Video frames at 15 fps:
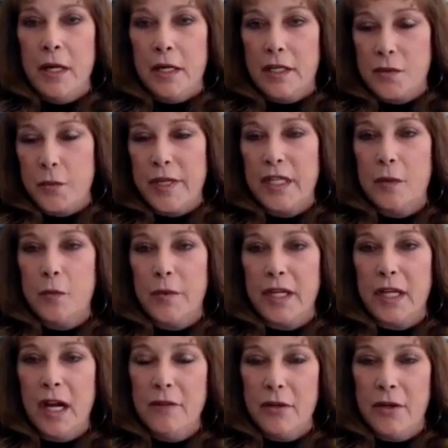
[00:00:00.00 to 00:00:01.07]
because we can
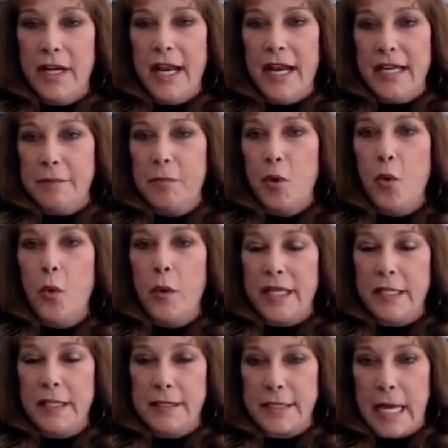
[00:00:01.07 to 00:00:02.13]
recover at any
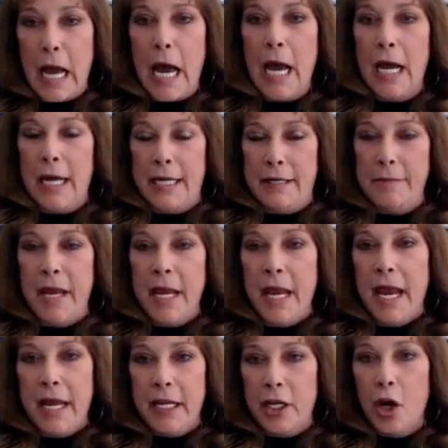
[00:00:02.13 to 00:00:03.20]
point in time
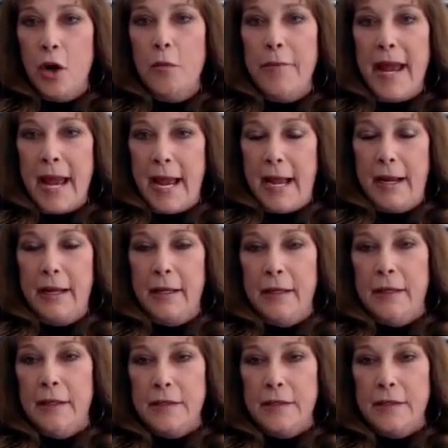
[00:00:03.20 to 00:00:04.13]
and go back.